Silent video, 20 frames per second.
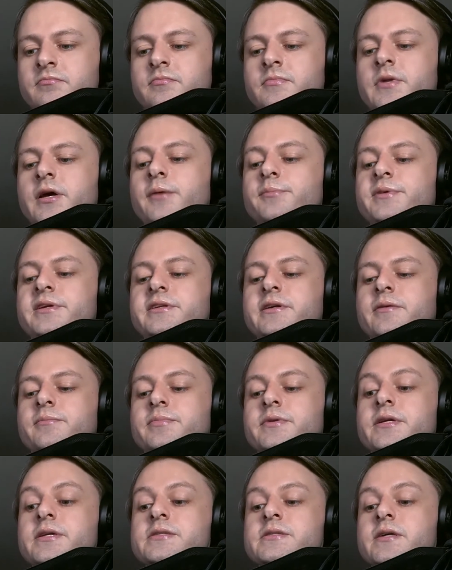Humpty
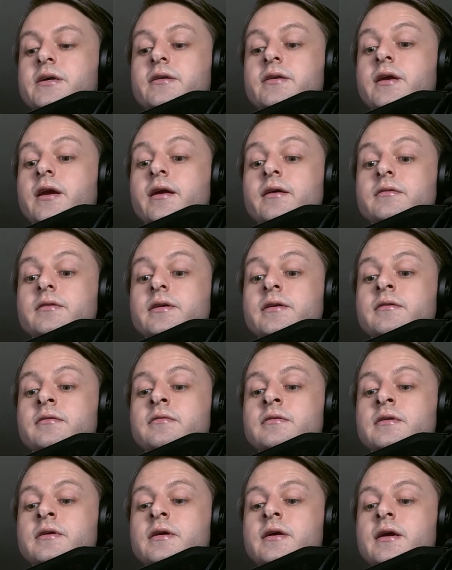Dumpty said gaily,
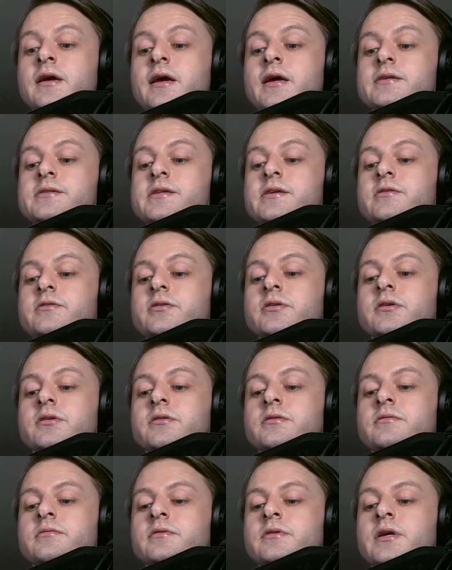as he turned
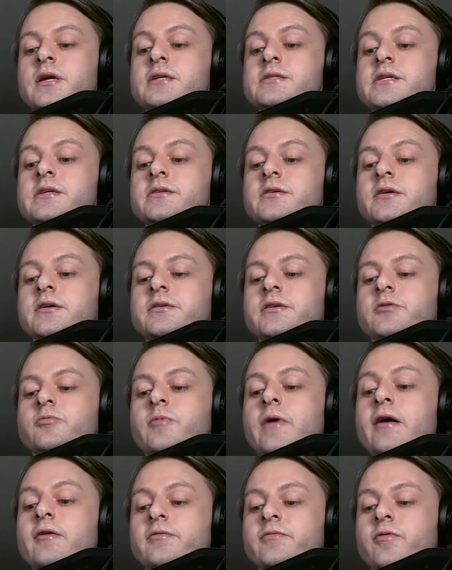it
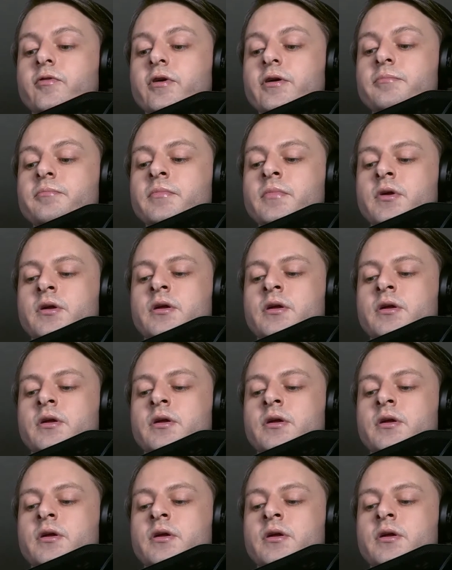round for him.